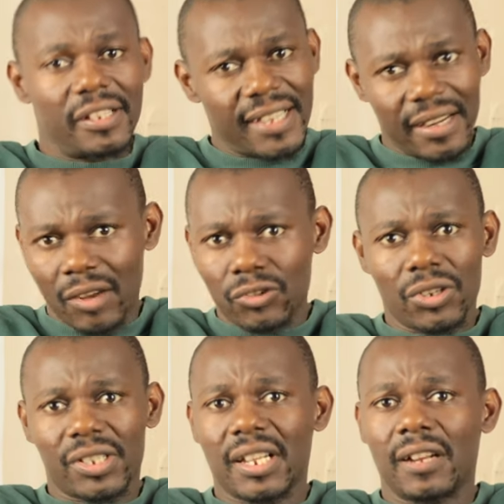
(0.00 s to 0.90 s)
Surround
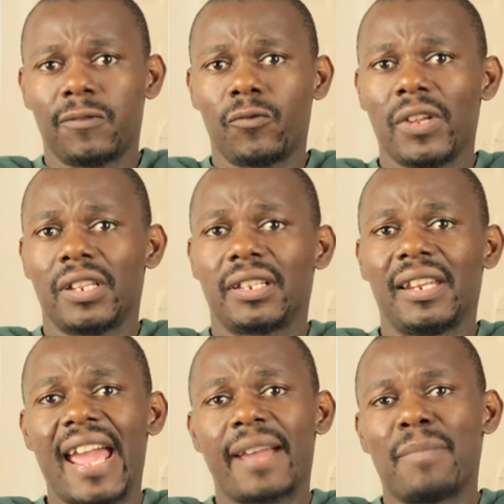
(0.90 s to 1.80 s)
yourself with
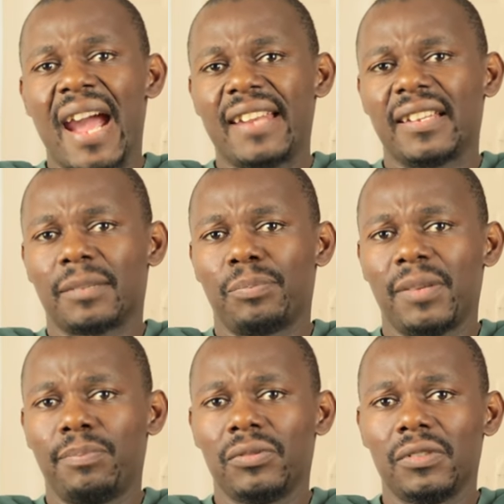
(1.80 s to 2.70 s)
like-minded
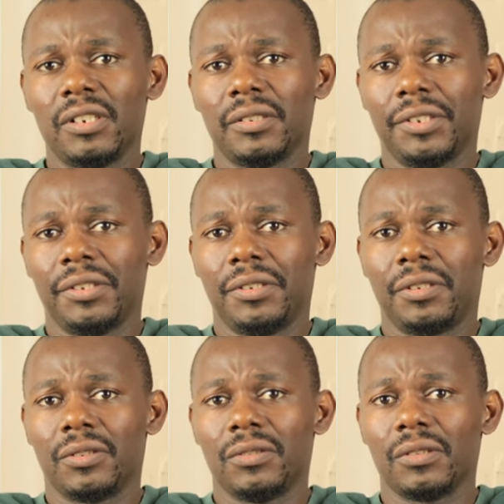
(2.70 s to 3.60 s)
people,
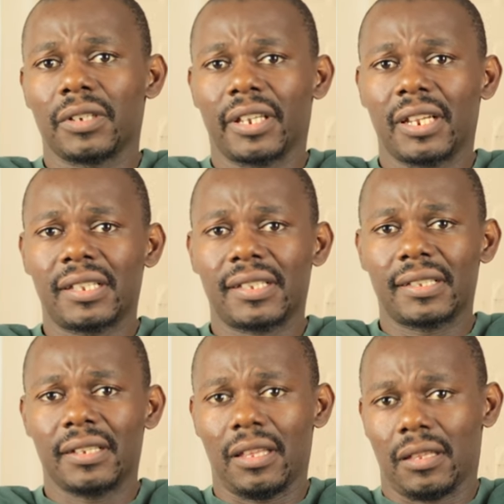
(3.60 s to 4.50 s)
you know.
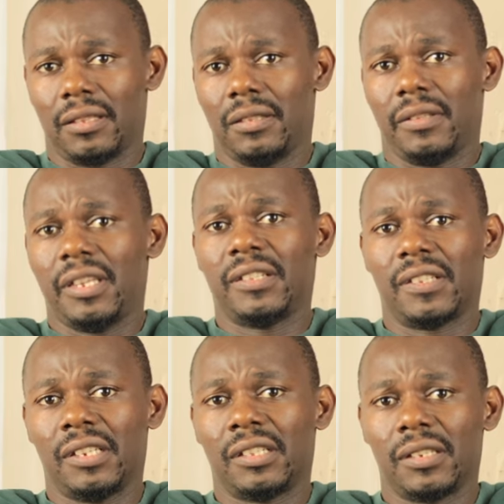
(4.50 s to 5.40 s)

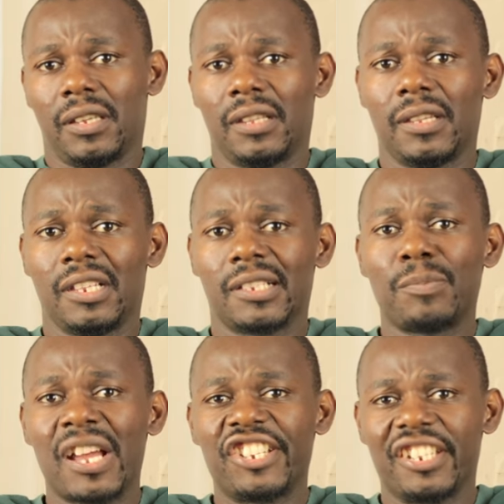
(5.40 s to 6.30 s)
It's
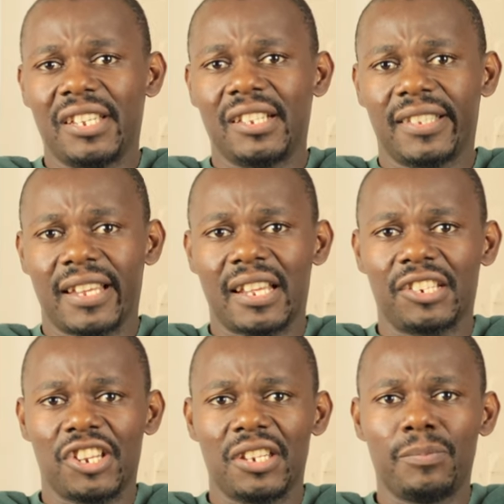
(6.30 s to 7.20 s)
much easier.
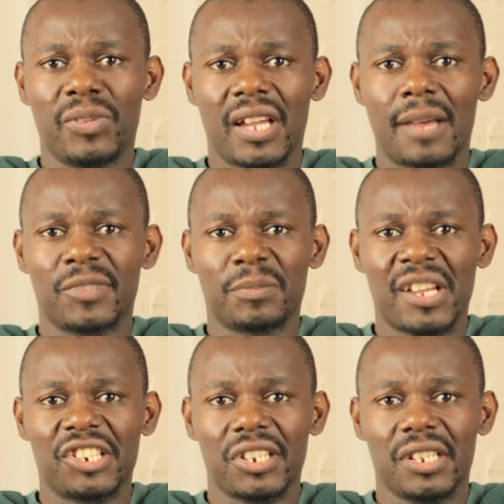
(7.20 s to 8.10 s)
The journey becomes
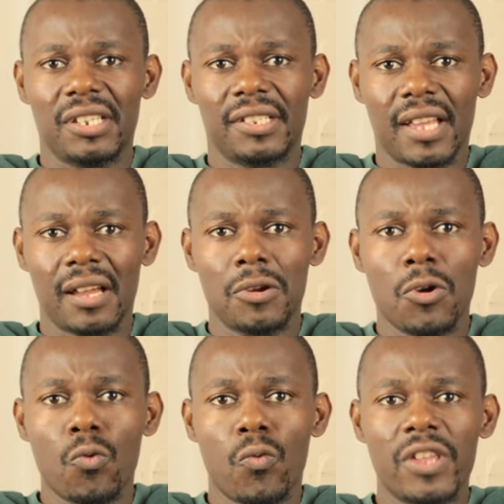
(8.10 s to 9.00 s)
much easier
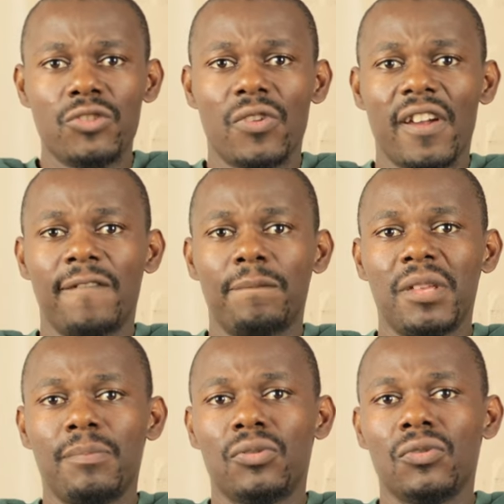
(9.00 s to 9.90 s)
when you have
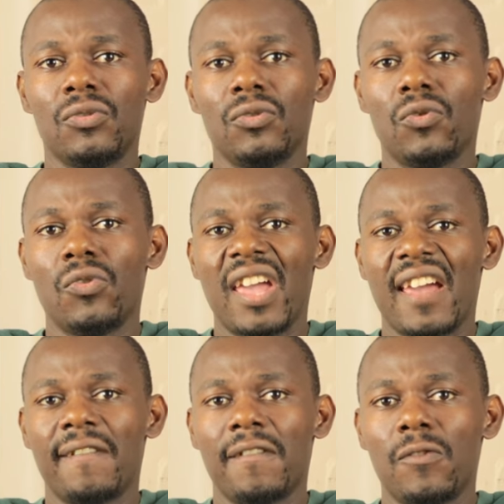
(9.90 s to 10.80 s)
people
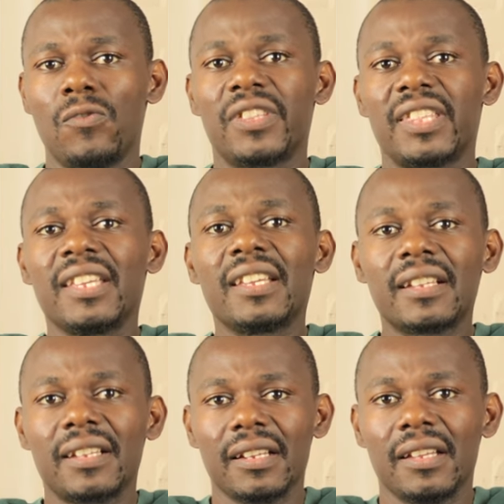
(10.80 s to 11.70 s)
who
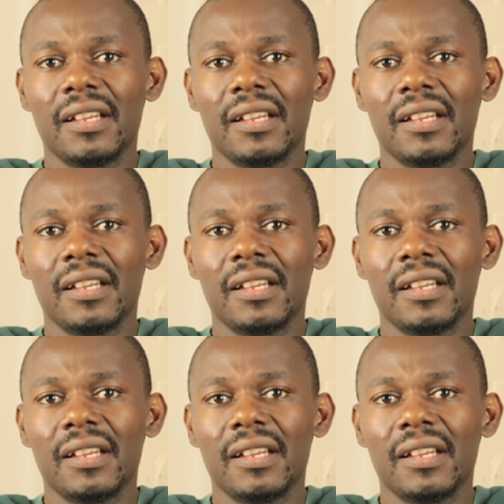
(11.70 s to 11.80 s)
think